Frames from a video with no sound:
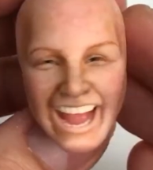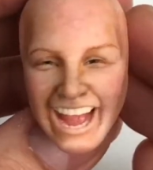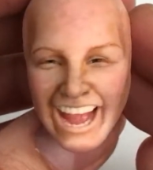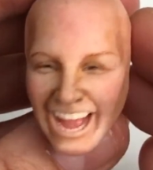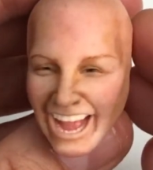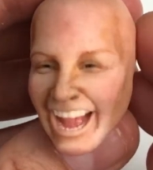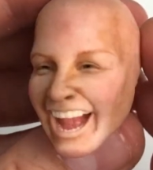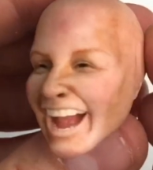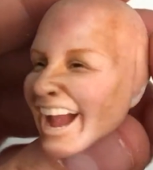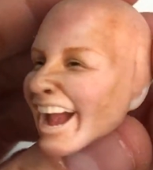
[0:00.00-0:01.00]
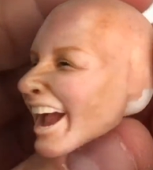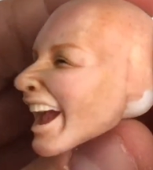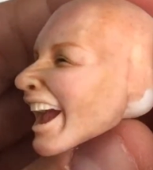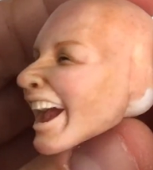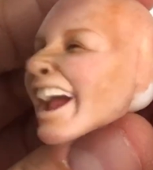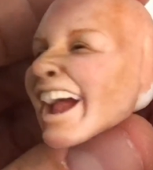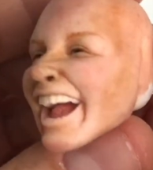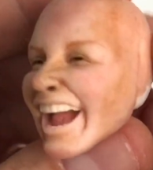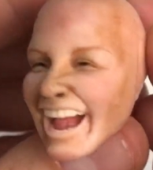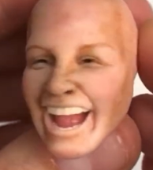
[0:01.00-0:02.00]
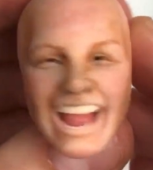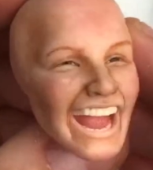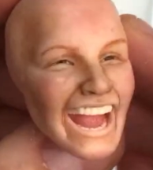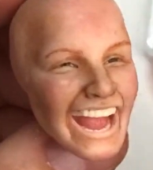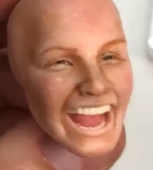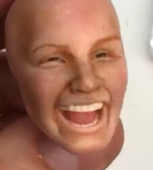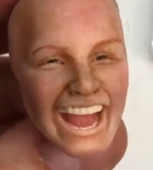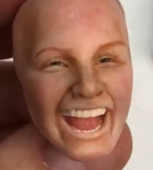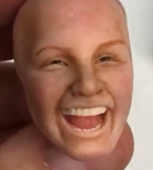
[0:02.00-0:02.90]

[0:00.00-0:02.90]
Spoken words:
You can, right? Yeah, I think you can.